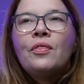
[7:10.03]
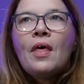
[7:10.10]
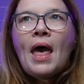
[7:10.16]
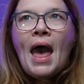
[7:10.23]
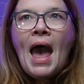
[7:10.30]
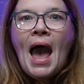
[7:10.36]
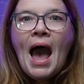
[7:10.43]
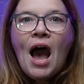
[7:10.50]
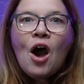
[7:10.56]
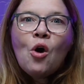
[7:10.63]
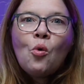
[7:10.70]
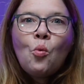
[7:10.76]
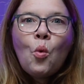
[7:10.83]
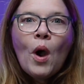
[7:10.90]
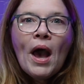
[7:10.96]

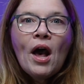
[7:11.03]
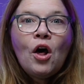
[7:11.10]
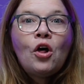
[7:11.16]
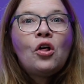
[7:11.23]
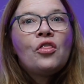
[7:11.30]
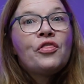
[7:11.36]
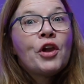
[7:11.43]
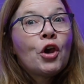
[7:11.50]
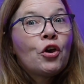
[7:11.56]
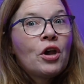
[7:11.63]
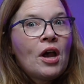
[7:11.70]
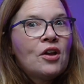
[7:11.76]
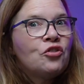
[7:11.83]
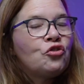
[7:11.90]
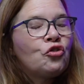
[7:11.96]
how well their
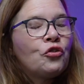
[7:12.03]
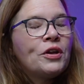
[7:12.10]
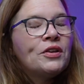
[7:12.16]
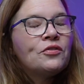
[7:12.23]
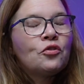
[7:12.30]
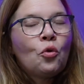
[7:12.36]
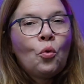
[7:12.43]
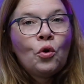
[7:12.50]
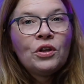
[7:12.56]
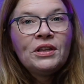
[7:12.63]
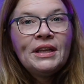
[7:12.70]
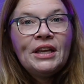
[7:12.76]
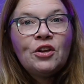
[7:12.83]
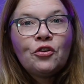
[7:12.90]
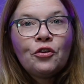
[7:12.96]
countries or
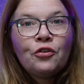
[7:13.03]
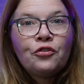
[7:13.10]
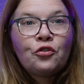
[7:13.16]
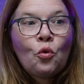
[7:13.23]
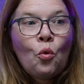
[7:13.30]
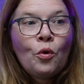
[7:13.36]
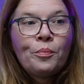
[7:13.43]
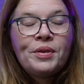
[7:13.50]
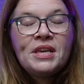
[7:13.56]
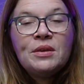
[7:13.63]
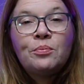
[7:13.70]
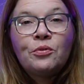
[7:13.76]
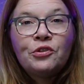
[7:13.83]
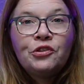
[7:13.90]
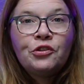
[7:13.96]
leaders or
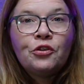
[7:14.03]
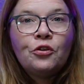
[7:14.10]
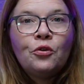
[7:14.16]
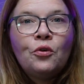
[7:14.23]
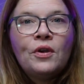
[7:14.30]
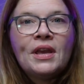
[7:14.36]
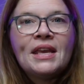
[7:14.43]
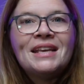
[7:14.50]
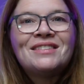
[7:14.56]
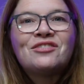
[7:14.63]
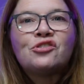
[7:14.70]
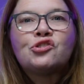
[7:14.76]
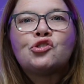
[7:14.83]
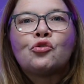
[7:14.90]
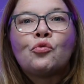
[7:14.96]
people do is
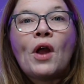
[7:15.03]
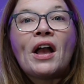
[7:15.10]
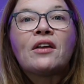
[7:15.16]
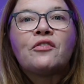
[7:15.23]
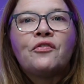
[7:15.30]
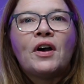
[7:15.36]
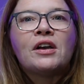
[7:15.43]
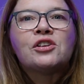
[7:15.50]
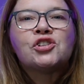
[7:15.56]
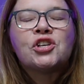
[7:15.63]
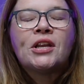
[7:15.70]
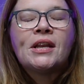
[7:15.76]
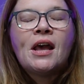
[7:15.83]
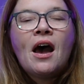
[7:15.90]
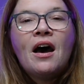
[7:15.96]
a direct
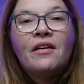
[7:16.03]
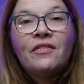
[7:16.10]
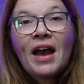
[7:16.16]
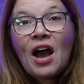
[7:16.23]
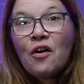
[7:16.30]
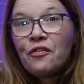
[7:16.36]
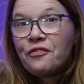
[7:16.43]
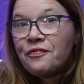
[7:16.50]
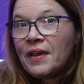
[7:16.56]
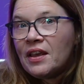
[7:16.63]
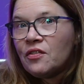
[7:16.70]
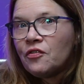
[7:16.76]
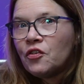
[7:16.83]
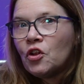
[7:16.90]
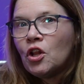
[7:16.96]
function of how
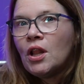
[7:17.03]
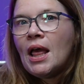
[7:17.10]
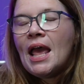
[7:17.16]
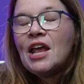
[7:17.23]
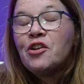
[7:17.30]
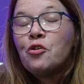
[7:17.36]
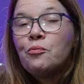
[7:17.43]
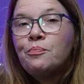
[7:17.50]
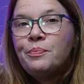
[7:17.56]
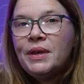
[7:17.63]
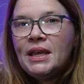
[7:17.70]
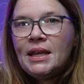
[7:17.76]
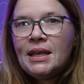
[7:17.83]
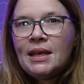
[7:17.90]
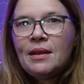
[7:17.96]
faithful and
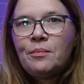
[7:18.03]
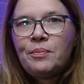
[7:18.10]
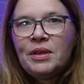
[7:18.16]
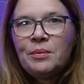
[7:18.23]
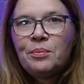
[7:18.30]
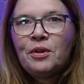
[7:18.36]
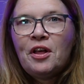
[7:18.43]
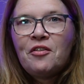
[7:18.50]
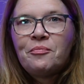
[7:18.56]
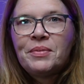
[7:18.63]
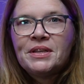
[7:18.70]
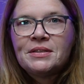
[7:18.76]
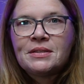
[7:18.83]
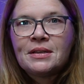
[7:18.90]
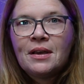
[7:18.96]
obedient people have
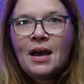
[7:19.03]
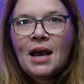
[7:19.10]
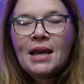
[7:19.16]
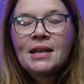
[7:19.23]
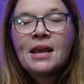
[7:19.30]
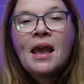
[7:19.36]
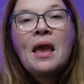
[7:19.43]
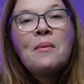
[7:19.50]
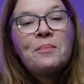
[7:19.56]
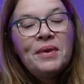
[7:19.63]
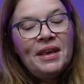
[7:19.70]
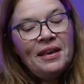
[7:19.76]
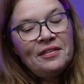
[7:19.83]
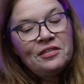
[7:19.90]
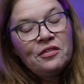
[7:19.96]
been to God.
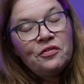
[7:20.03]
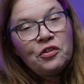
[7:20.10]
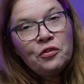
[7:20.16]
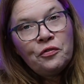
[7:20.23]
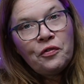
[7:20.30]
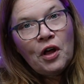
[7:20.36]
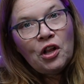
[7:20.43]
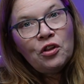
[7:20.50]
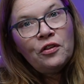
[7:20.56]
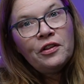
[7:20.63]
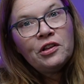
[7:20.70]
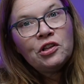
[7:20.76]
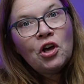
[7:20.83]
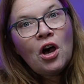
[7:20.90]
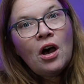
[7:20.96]
Because if you follow
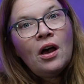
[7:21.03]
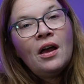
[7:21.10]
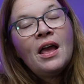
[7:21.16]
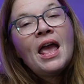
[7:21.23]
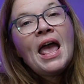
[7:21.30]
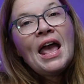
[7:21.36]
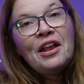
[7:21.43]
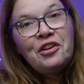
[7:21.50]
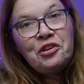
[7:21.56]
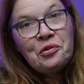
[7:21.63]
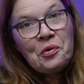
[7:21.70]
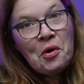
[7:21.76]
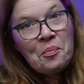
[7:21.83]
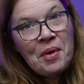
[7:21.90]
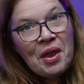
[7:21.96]
the law and
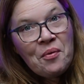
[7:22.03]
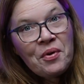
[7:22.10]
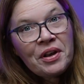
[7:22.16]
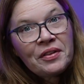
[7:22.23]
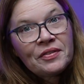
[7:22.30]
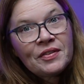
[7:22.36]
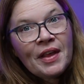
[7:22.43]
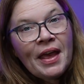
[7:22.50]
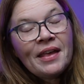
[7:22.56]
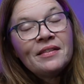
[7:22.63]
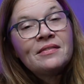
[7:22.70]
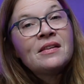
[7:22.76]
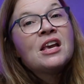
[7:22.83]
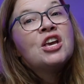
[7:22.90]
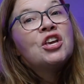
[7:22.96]
you obey what it
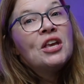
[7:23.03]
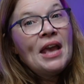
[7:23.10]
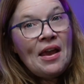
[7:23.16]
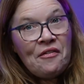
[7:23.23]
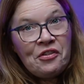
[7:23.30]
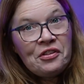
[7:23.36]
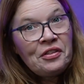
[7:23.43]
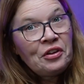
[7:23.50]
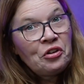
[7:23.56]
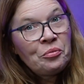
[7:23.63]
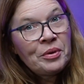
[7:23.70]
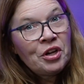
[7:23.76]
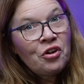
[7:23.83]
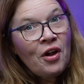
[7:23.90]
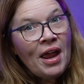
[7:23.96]
says, everything will
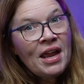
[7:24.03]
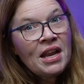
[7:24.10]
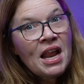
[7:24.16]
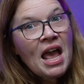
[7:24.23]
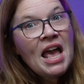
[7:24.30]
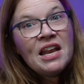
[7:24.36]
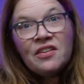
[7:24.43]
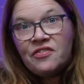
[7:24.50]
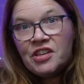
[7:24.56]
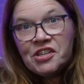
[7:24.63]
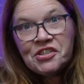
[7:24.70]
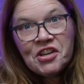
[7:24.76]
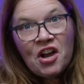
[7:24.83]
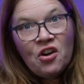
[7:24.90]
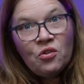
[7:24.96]
be great. And if you
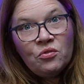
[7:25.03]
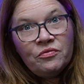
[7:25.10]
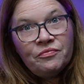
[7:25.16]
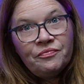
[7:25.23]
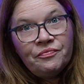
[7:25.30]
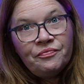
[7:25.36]
don't,